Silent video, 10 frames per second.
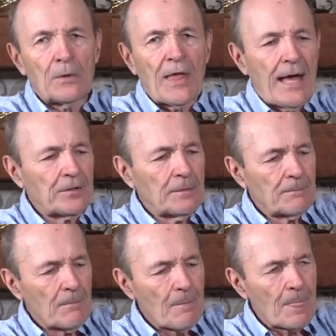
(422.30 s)
that
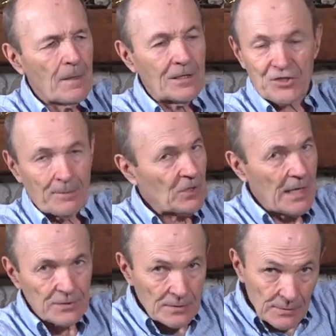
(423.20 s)
in some
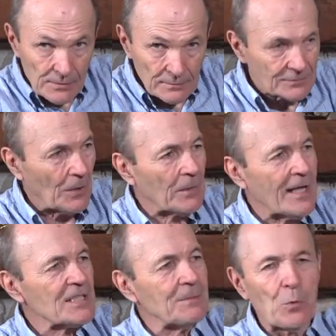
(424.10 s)
cases, don't
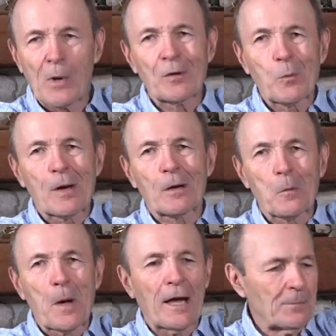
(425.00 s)
ask me when, where,
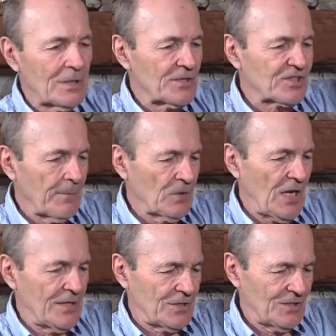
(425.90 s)
or why, but in some
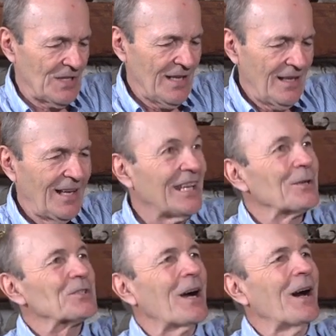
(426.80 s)
cases, in
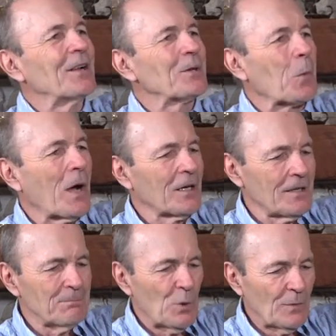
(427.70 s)
those
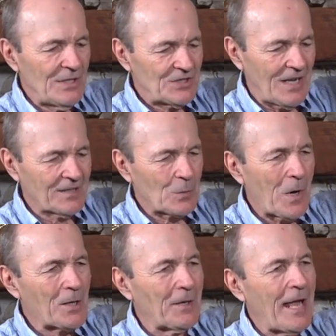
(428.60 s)
underwater movies,
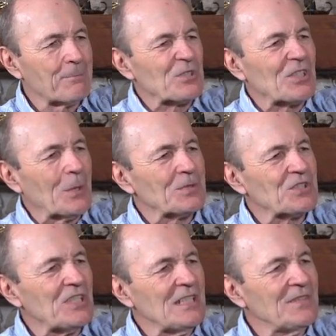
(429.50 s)
underwater episodes,
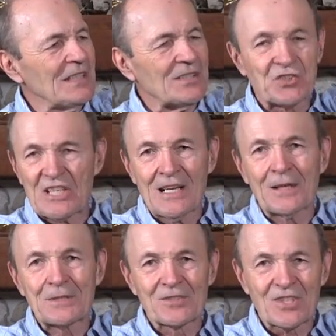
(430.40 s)
TV, Sea
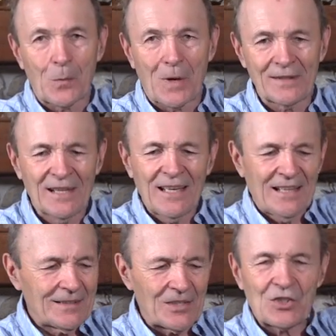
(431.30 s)
Hunt, and so on,
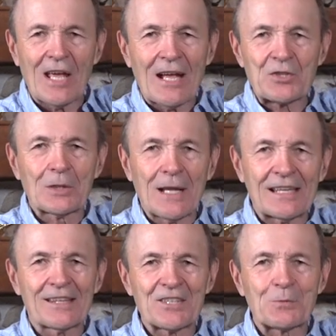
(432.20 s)
that tanks
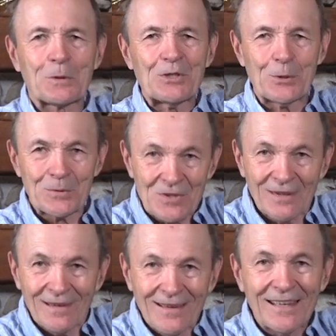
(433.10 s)
like this were used.
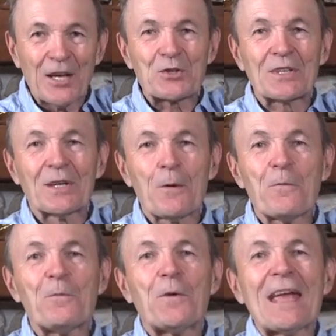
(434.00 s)
Yes,
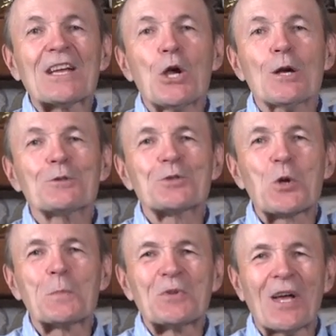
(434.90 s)
fake
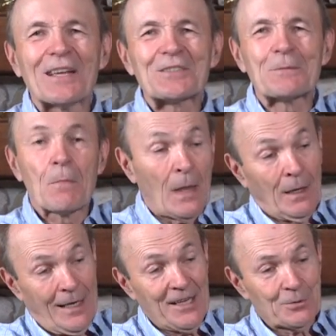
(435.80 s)
scuba tanks.
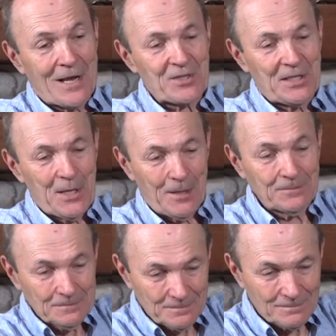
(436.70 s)
Interesting enough,